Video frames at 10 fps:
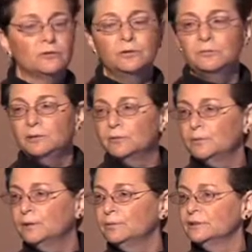We meet with
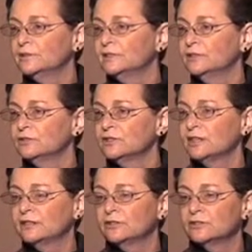people in senior
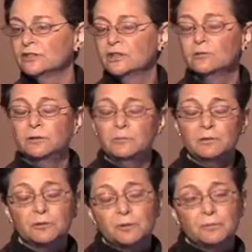centers. We
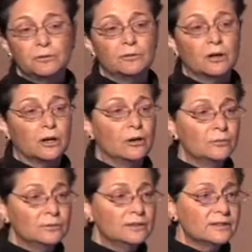meet with people who are
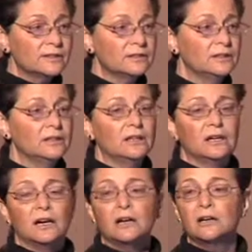homeless.
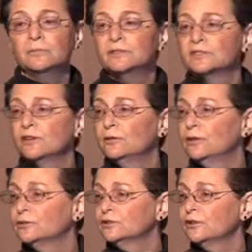And so
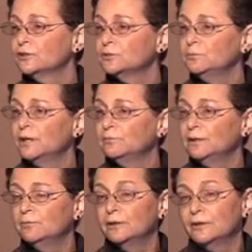those folks, we might
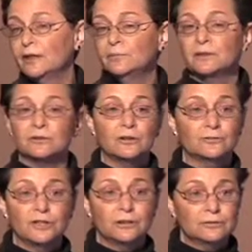meet with them in their
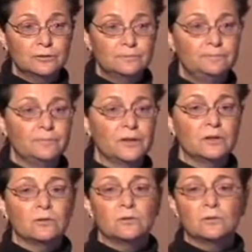hotel room
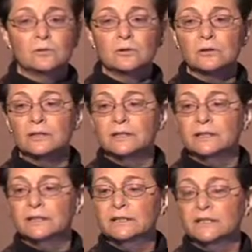or
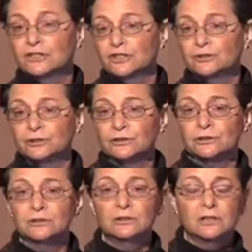in a
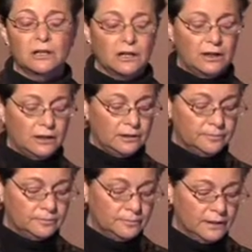shelter,
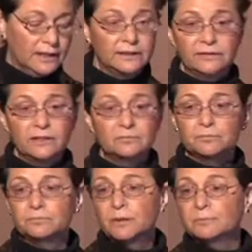and even
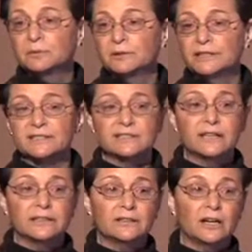in public places
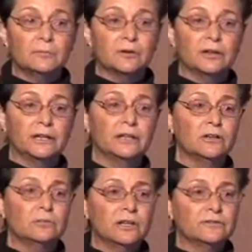like a library,
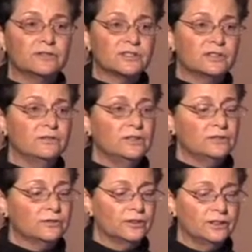wherever it's
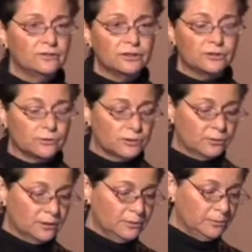convenient for the individuals
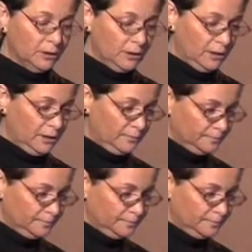where we will go.